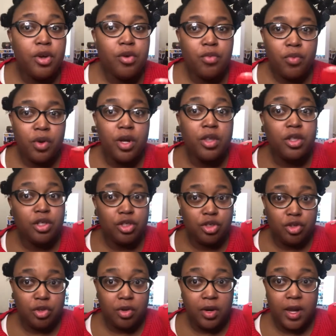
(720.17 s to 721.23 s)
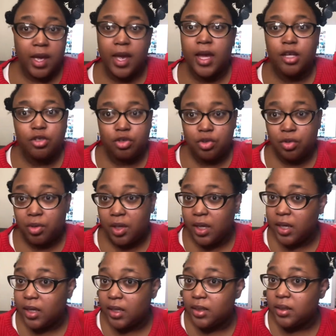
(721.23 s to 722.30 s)
with Shuri, and Shuri
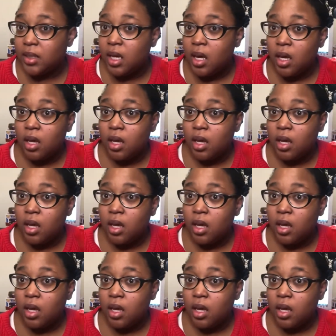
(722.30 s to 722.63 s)
is